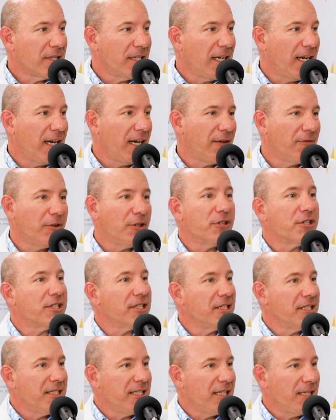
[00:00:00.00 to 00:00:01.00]
They have
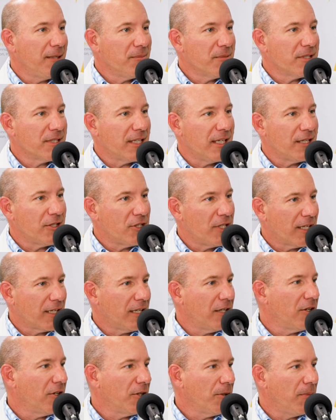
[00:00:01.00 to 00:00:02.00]
nursing teams that check
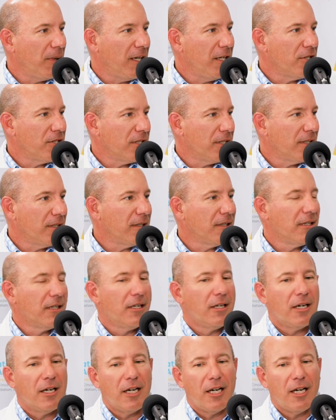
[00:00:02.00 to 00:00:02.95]
in on the patient,